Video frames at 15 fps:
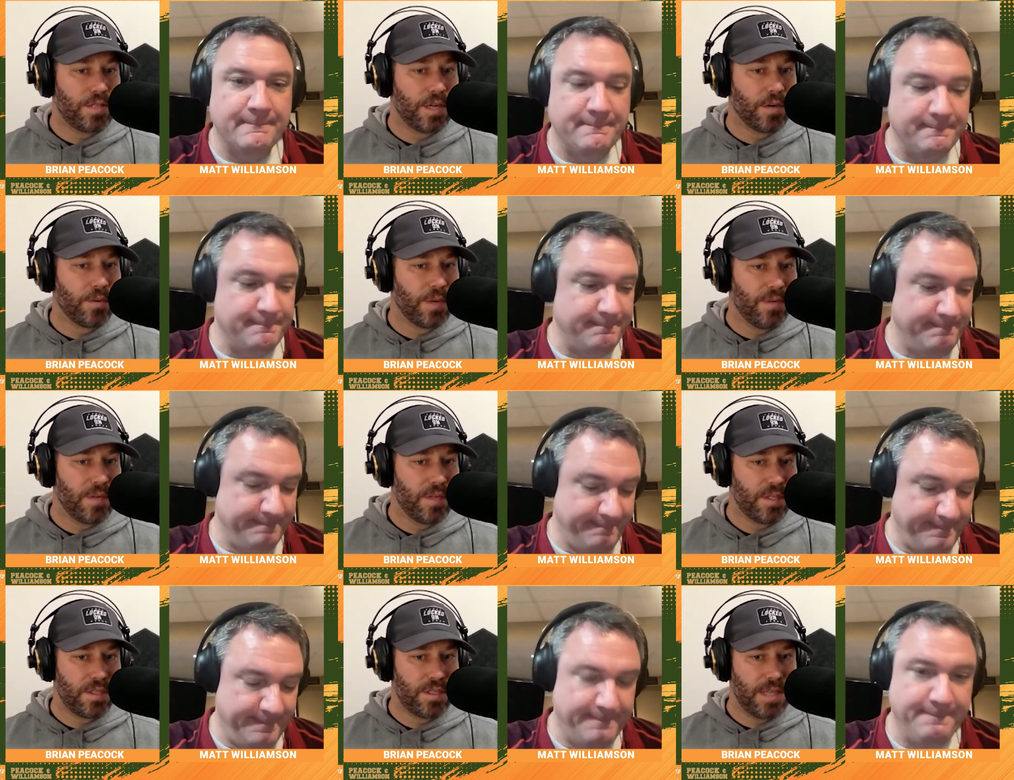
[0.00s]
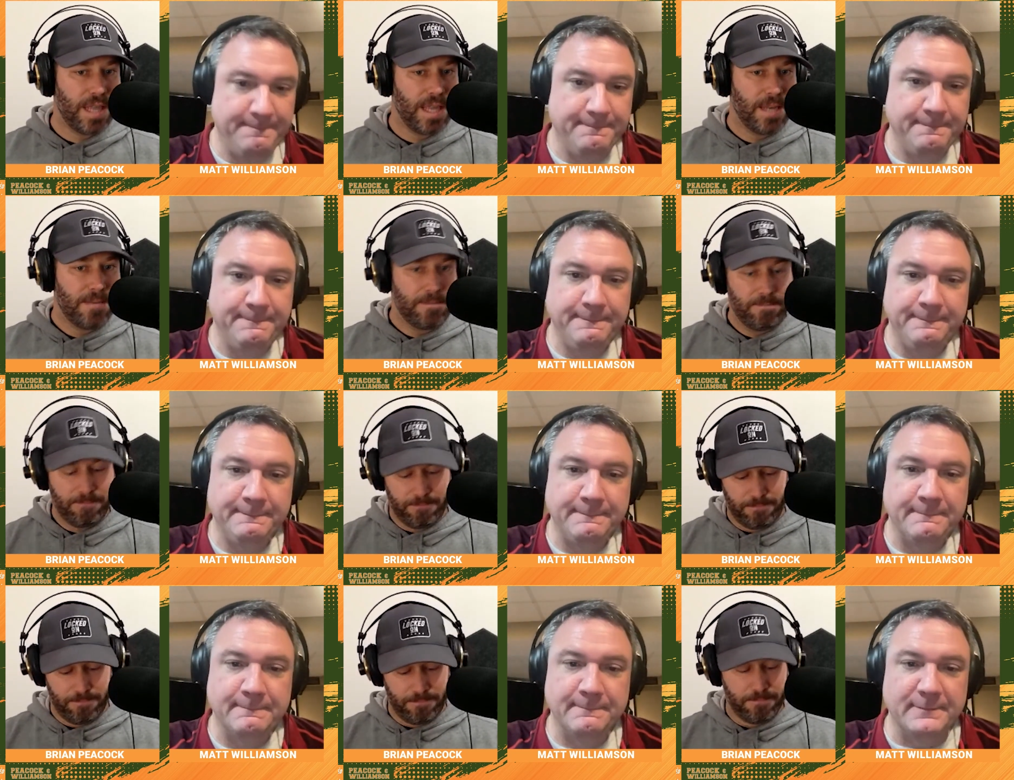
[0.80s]
Speaker 1: Darrelle Revis in?
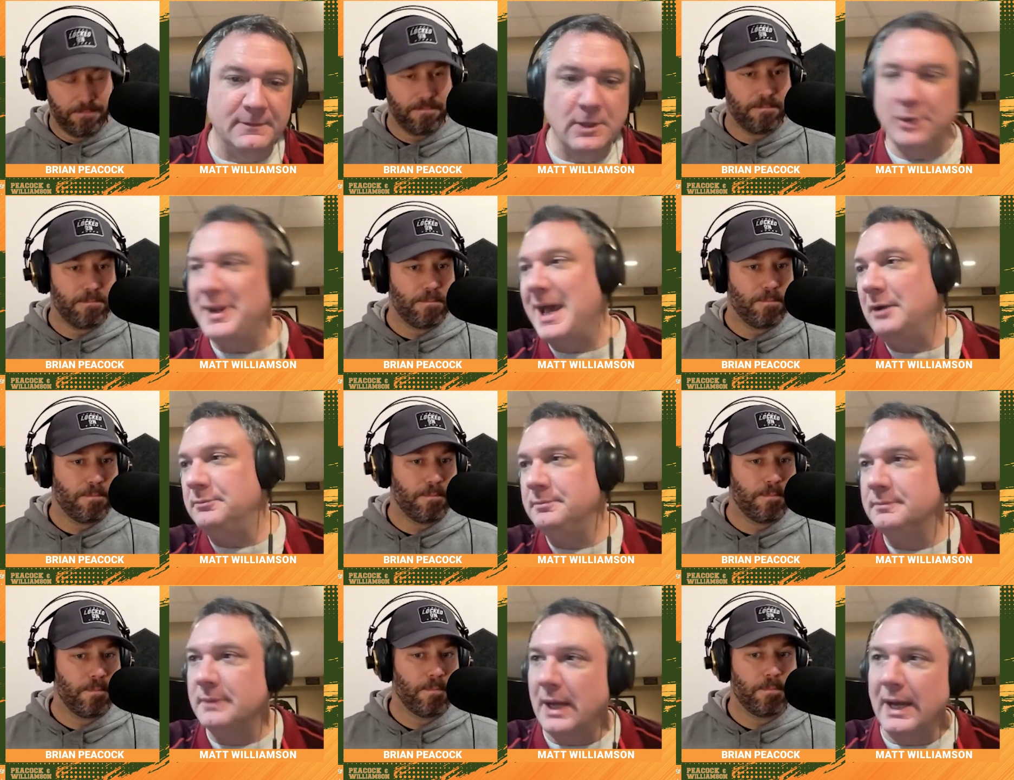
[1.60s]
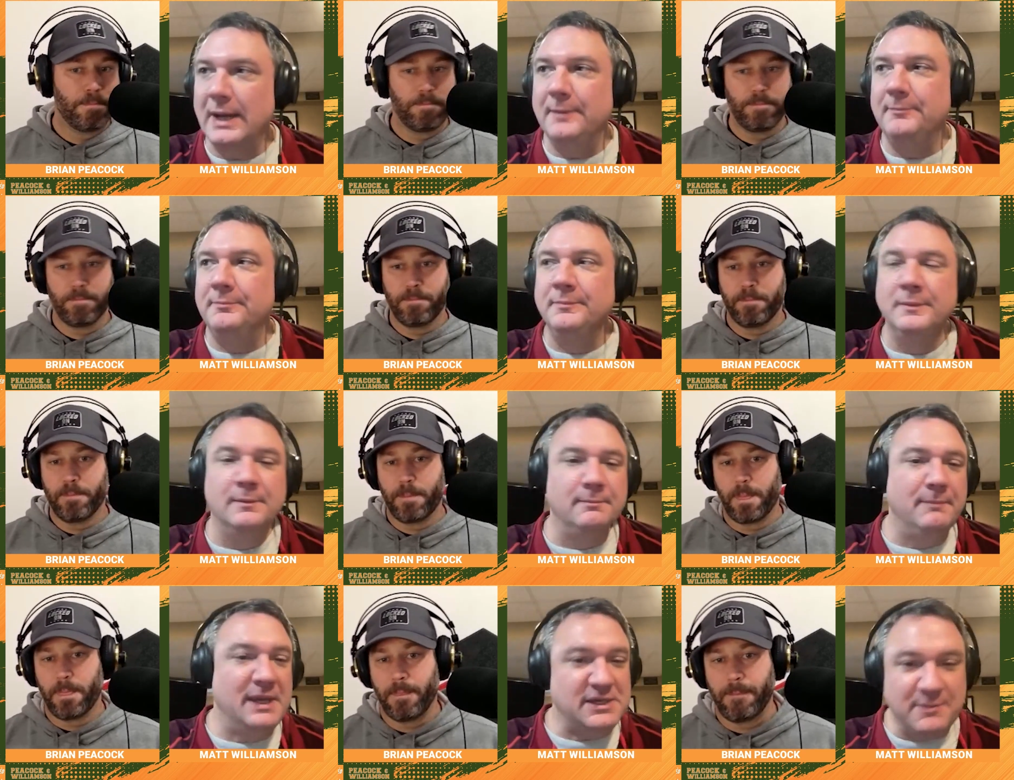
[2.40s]
No doubt. Um,
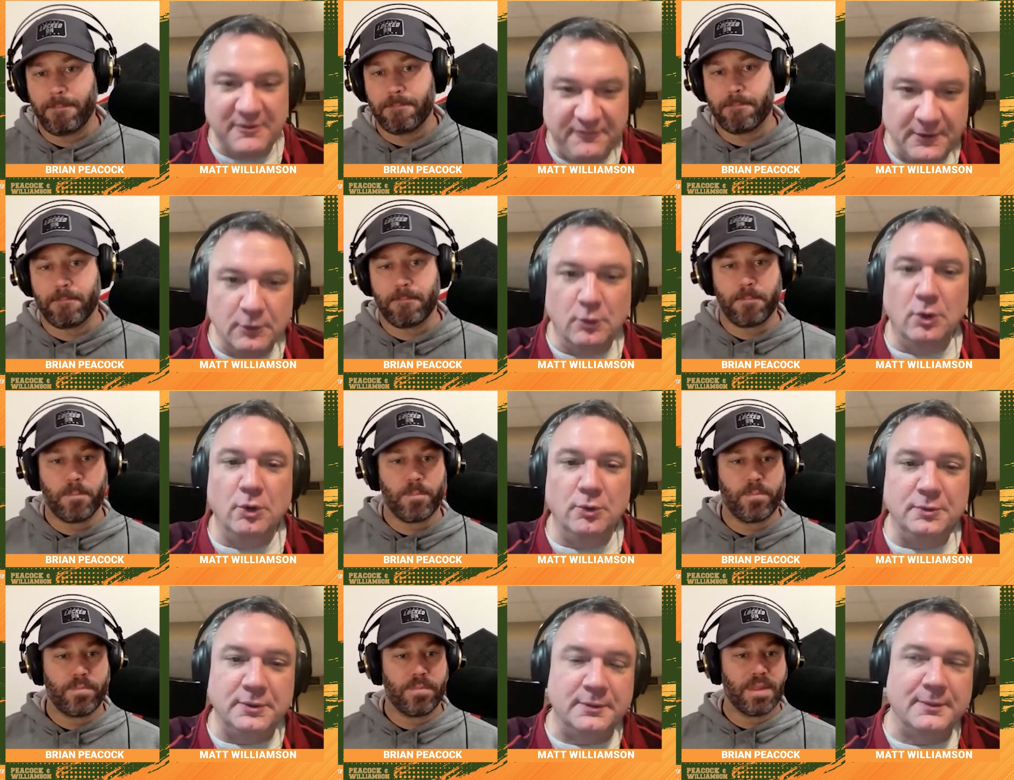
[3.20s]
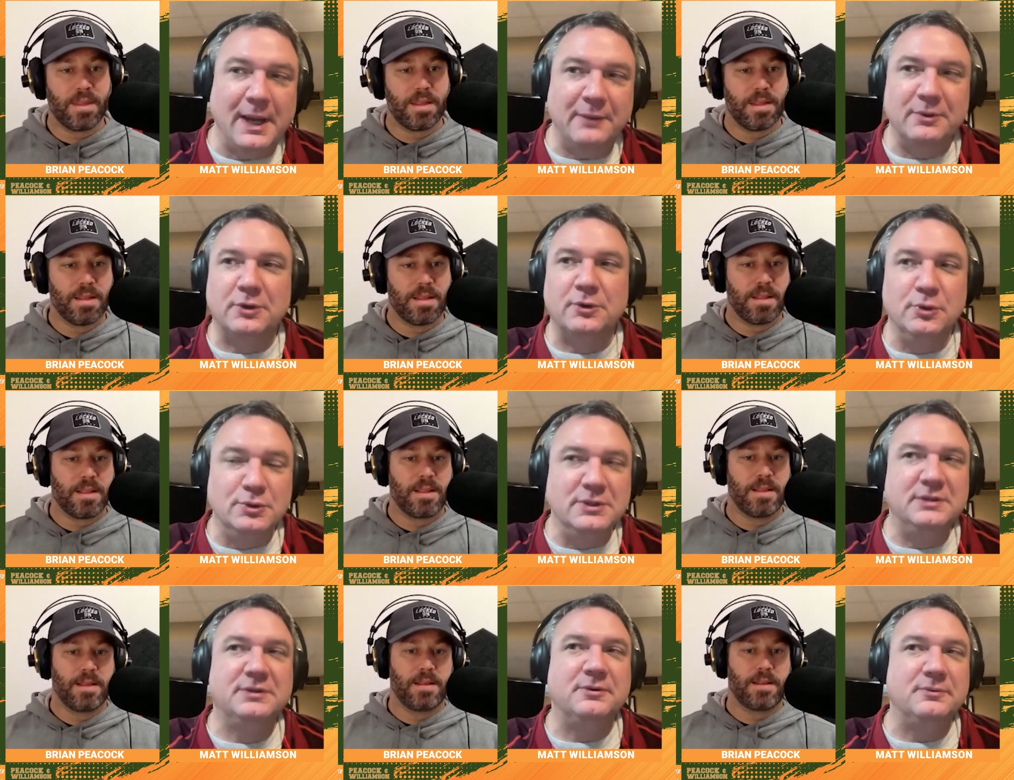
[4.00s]
makes me feel old. I
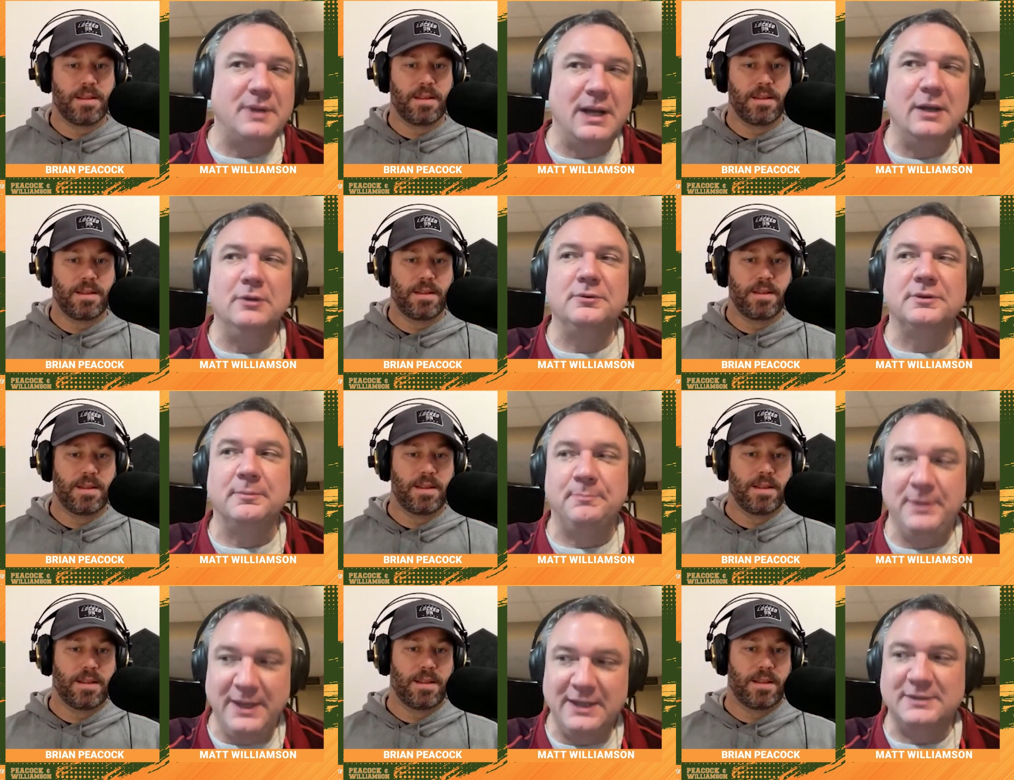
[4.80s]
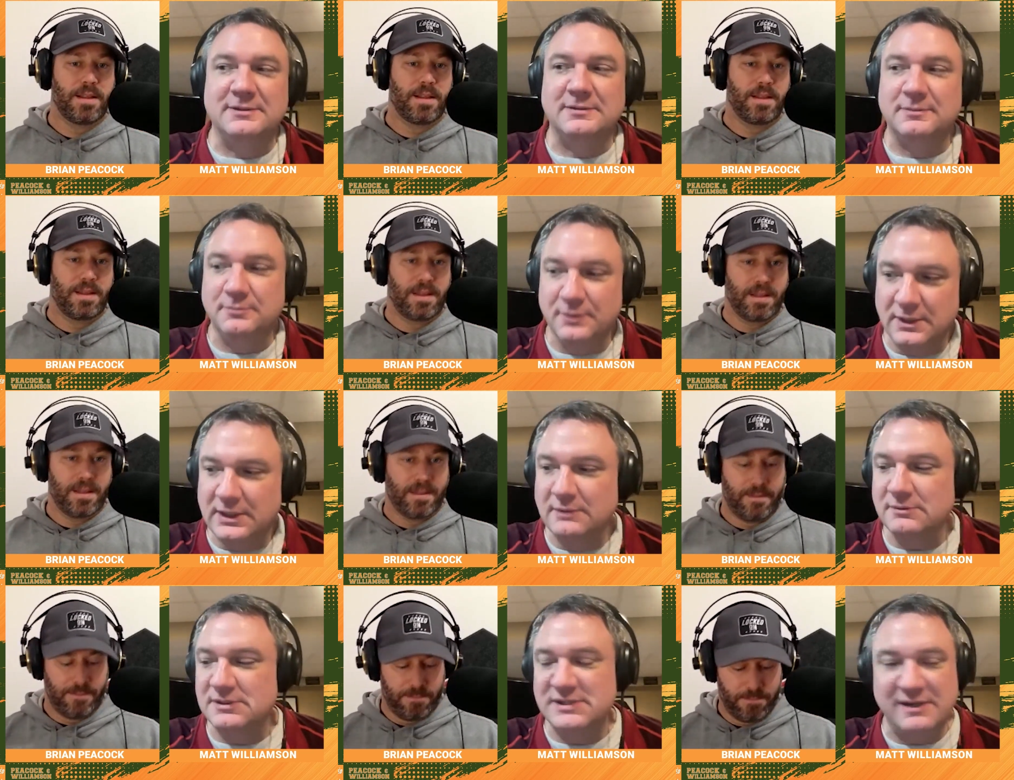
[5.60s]
recruited Darrelle to Pitt when he
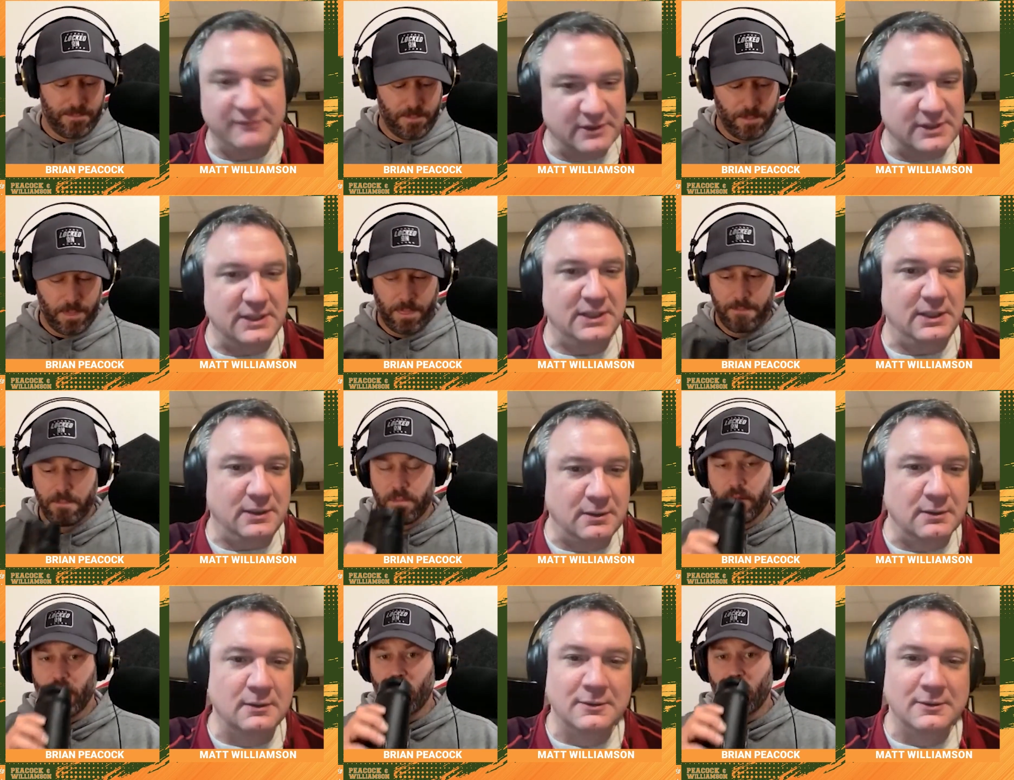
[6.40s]
was 17